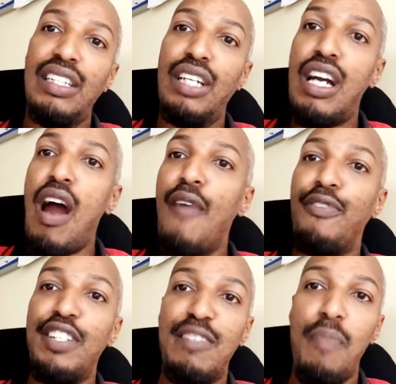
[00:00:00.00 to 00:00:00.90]
the
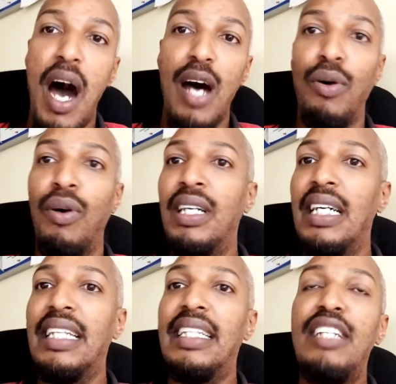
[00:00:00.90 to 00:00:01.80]
conference model
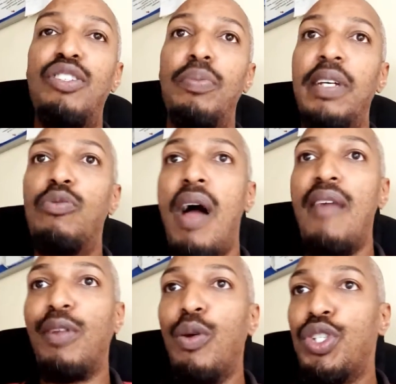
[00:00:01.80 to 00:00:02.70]
needs to be
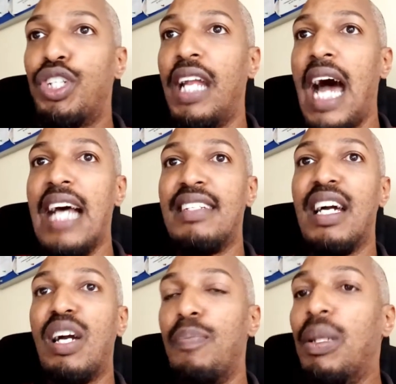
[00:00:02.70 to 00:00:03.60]
revolutionized
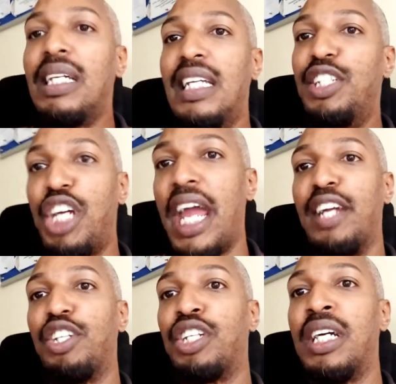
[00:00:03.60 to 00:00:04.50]
and completely
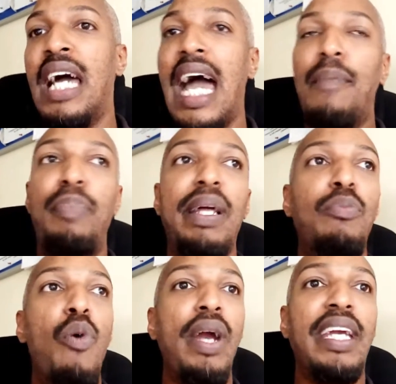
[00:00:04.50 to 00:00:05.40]
changed and
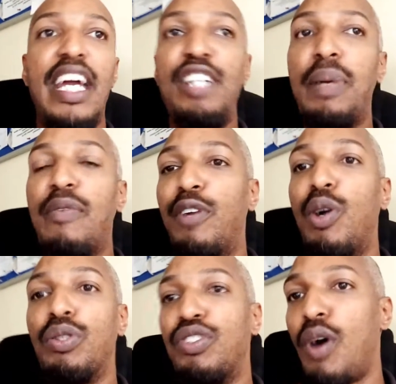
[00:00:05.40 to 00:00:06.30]
build more engagement if we're
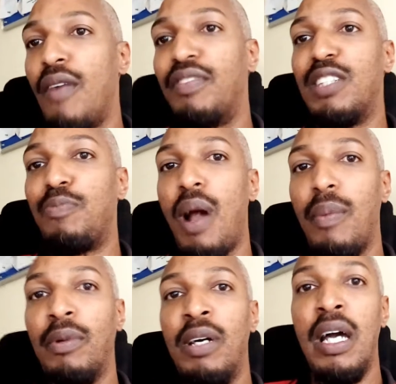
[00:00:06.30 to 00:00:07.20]
going to solve this
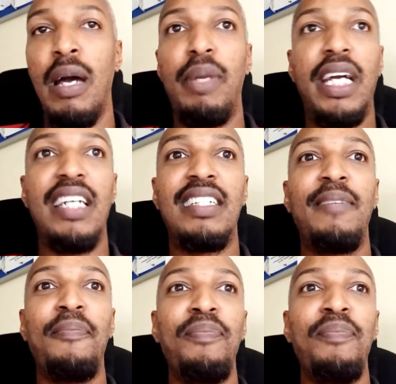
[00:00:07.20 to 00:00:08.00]
problem. Because